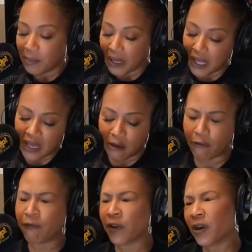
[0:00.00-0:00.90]
But he
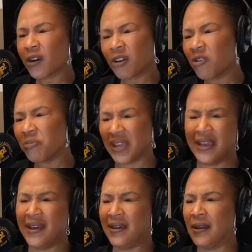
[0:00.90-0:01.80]
affirmed
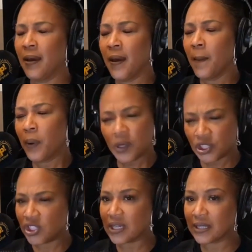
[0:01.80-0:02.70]
and
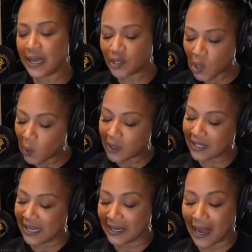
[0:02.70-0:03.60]
pushed us and told
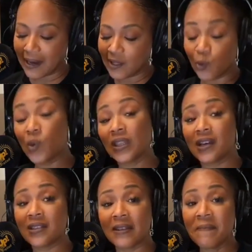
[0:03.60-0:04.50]
us that God is with
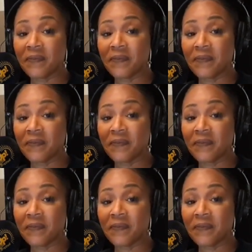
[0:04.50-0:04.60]
us,